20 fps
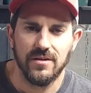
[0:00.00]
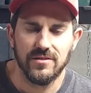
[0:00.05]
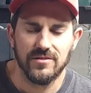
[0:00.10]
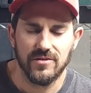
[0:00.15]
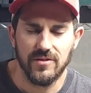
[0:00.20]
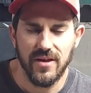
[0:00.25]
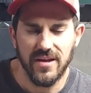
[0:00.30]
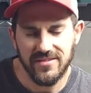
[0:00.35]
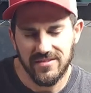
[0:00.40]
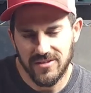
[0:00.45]

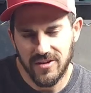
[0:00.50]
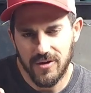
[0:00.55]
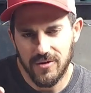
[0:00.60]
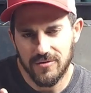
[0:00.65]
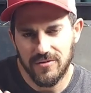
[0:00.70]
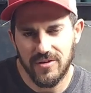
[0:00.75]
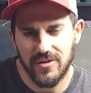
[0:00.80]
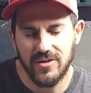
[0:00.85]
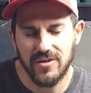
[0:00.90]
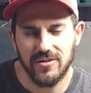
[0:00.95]
So that's
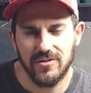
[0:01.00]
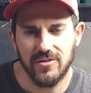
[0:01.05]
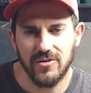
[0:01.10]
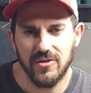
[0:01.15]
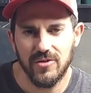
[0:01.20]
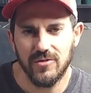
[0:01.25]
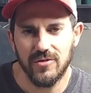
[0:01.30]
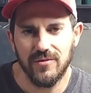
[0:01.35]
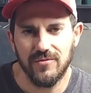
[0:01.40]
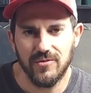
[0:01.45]
another thing you can
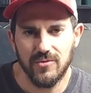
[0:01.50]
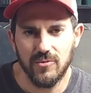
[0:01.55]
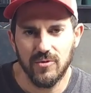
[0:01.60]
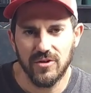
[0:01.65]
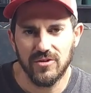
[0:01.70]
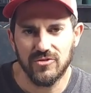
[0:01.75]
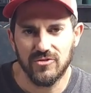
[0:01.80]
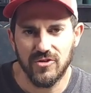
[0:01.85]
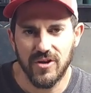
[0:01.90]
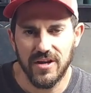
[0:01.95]
do if you
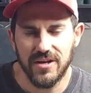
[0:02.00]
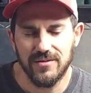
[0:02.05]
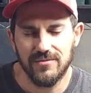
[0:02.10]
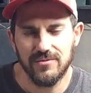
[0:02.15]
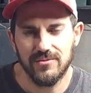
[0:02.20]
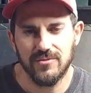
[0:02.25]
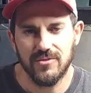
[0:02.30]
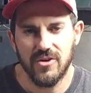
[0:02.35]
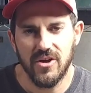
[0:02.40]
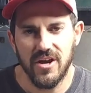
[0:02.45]
want to try
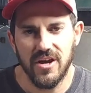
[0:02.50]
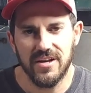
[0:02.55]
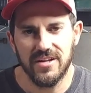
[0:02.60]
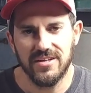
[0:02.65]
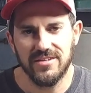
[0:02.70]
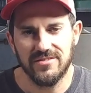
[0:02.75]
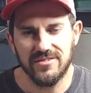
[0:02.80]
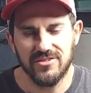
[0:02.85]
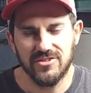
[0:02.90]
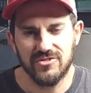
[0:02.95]
different
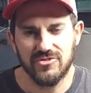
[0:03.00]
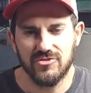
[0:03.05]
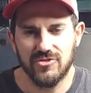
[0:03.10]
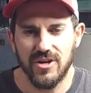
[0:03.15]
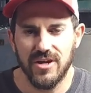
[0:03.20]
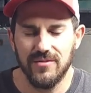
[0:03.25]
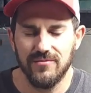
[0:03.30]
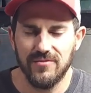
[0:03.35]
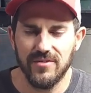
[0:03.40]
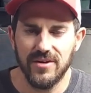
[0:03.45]
varieties and just
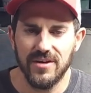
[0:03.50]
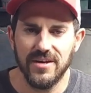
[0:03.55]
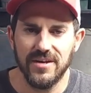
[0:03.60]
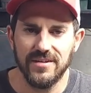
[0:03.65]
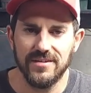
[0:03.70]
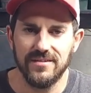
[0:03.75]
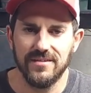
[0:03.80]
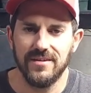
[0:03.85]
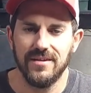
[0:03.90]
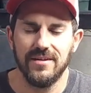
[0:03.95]
try and
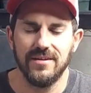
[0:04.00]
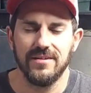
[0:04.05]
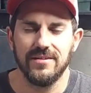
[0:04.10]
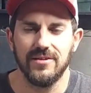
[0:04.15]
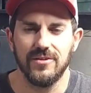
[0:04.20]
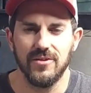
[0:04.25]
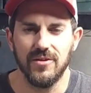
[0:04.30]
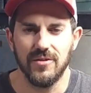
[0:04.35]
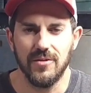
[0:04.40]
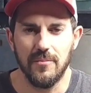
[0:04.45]
find,
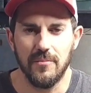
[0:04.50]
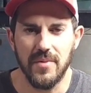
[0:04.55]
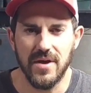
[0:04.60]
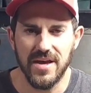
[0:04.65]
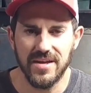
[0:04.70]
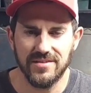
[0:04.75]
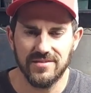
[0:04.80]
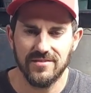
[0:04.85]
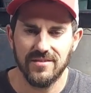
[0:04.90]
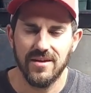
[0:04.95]
the
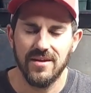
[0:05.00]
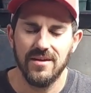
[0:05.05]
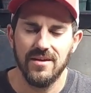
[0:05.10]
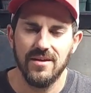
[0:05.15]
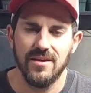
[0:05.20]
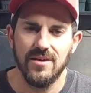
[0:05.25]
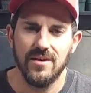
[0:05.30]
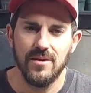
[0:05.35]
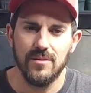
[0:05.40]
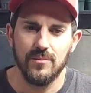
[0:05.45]
best
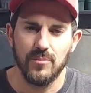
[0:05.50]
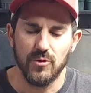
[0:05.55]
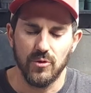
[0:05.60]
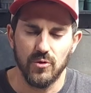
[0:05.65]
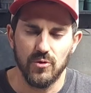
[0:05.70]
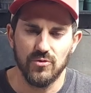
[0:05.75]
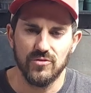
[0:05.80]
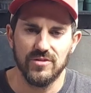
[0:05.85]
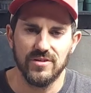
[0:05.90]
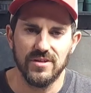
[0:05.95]

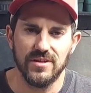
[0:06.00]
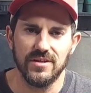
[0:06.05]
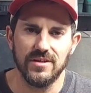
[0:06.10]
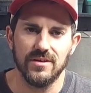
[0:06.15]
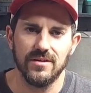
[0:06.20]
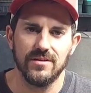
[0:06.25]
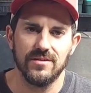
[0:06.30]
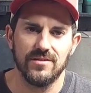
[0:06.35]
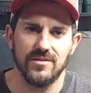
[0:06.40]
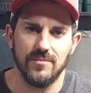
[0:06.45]

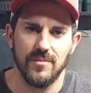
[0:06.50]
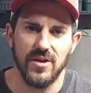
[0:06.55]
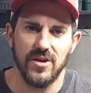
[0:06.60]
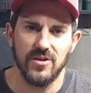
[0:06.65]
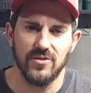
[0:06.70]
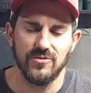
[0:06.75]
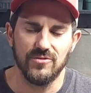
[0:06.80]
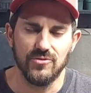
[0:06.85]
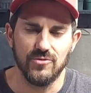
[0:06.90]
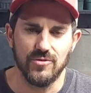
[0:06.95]
producing
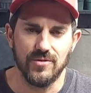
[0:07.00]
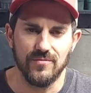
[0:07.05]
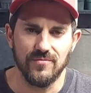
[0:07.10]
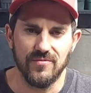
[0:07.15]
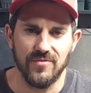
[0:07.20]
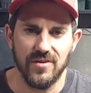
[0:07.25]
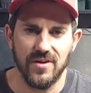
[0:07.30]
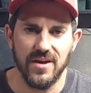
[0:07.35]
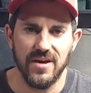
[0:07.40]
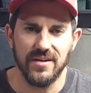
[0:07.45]
tomatoes you
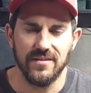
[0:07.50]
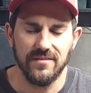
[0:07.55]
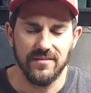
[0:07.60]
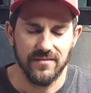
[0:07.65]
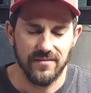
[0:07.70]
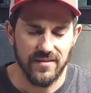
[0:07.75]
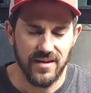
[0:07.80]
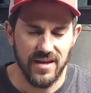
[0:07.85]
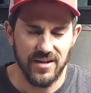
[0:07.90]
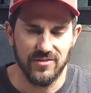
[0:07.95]
can
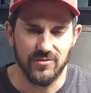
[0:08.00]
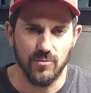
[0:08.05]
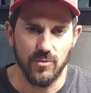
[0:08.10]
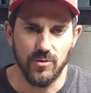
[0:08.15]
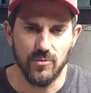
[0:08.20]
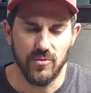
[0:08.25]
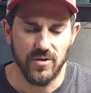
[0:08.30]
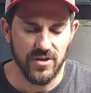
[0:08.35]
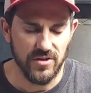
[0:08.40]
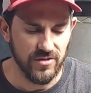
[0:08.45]
find. That is
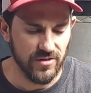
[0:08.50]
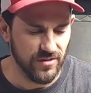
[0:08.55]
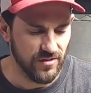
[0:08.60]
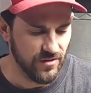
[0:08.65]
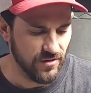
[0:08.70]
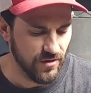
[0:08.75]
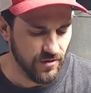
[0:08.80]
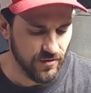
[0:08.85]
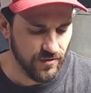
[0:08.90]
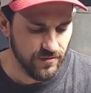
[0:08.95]
one way you
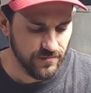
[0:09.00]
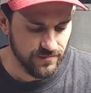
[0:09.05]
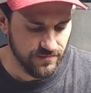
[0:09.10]
can do it.